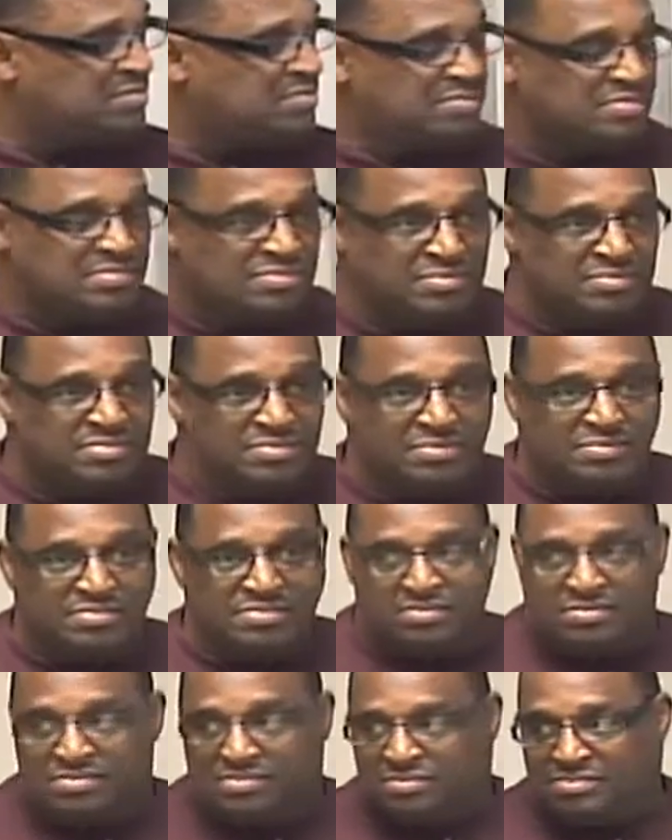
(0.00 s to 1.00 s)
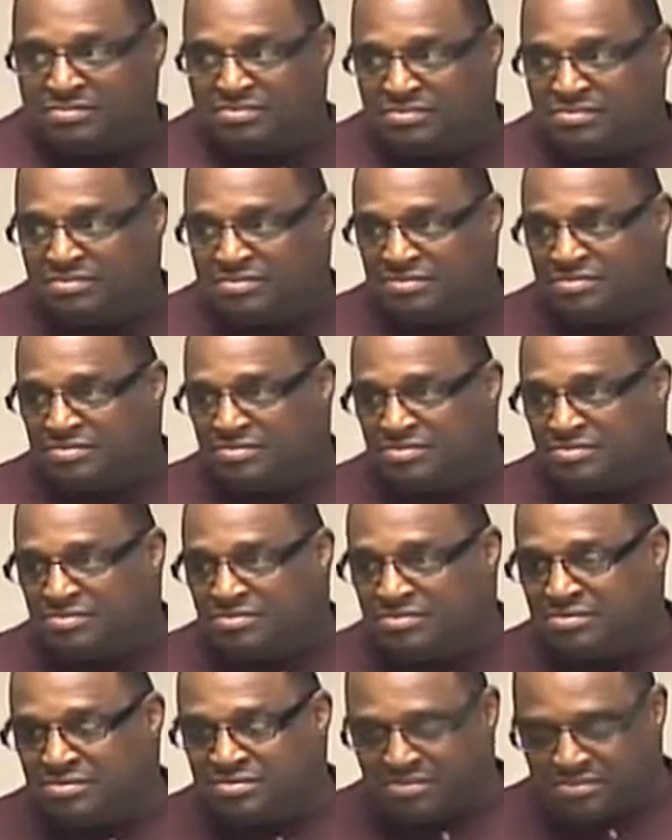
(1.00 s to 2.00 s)

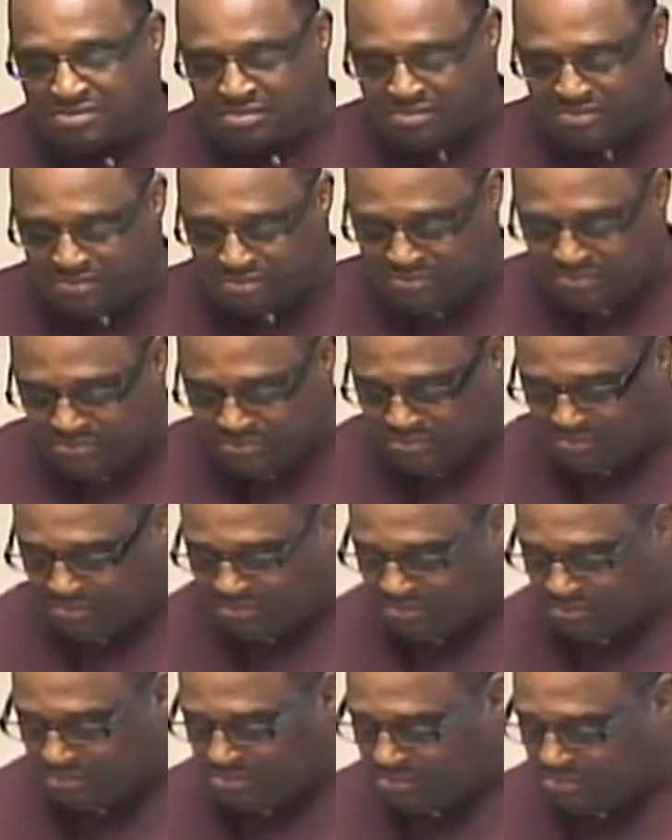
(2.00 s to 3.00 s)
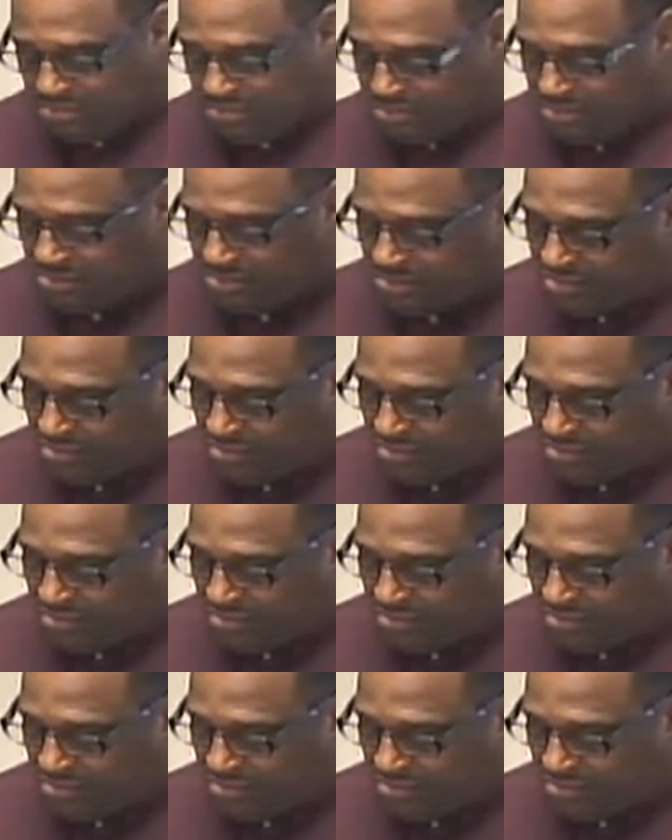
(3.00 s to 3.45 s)
[no speech]